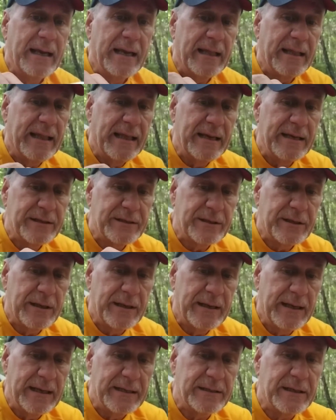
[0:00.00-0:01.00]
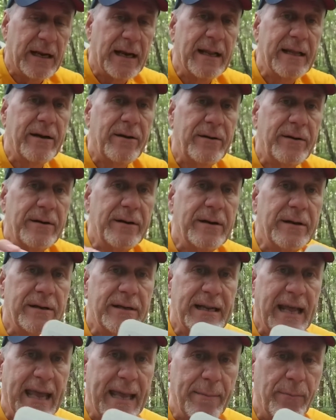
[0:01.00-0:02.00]
this is a little
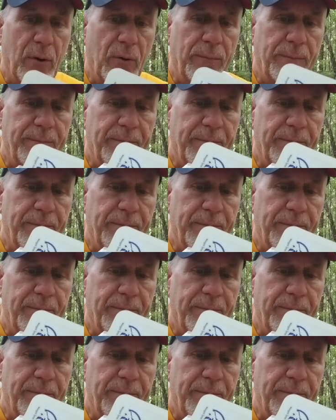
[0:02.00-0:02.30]
table.